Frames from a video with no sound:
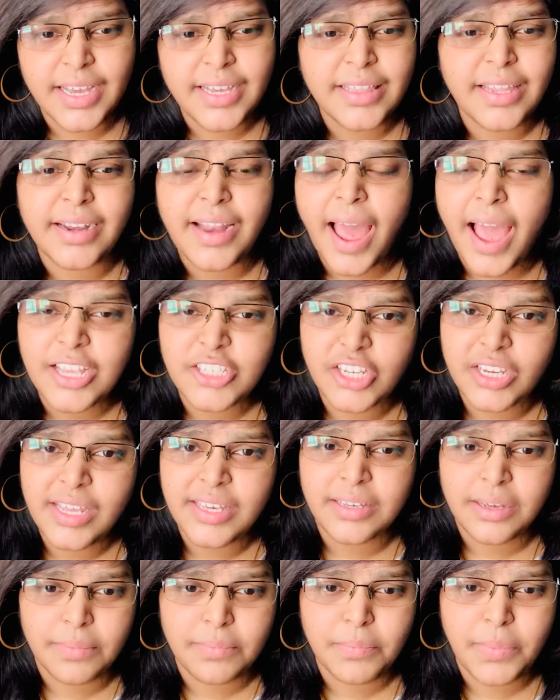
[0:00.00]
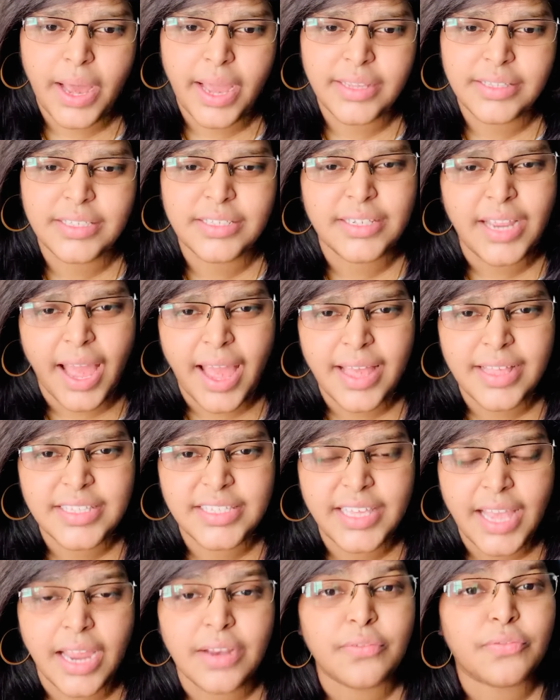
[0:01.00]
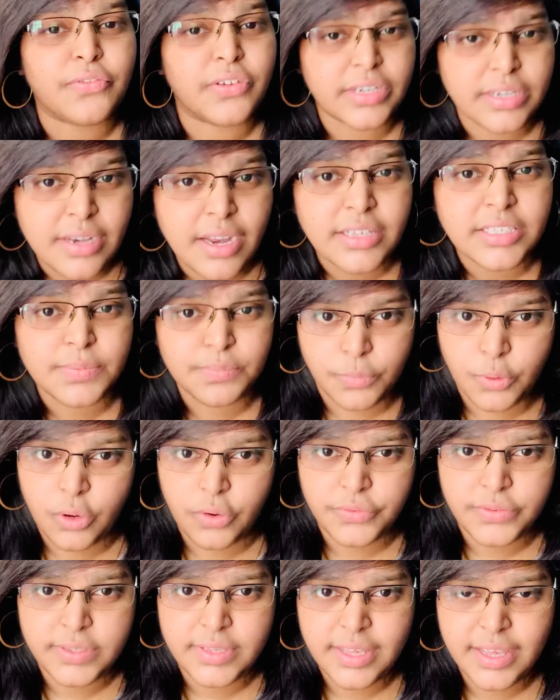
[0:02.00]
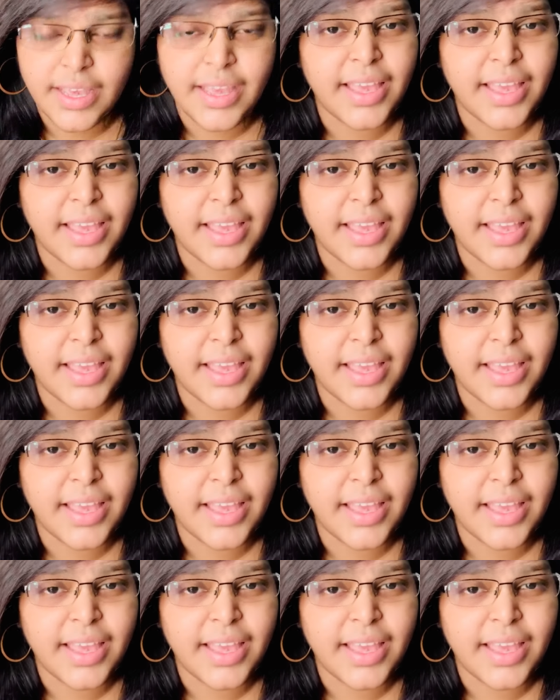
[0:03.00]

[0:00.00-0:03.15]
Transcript: that actually combines dance and fitness moves.